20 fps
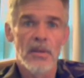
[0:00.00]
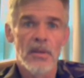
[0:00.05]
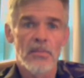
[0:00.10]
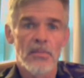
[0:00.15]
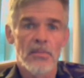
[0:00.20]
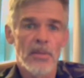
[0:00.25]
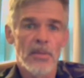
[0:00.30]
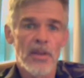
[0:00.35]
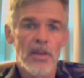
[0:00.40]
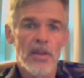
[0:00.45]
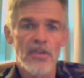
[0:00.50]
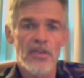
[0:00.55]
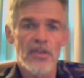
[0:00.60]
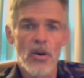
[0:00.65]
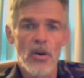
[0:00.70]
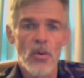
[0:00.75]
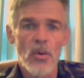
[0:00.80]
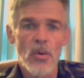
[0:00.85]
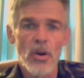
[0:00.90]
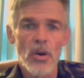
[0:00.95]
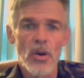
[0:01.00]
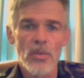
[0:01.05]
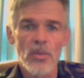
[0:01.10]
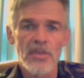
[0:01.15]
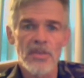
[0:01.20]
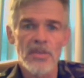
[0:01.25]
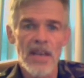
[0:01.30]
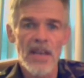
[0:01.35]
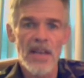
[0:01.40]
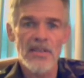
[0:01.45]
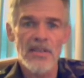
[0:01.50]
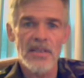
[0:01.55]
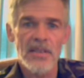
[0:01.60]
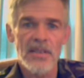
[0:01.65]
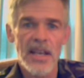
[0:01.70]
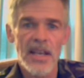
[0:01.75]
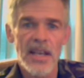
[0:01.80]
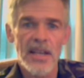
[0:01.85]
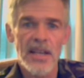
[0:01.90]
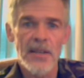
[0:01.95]
Pretty much the whole world was
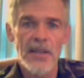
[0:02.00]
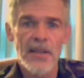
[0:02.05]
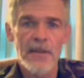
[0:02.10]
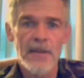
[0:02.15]
devastated,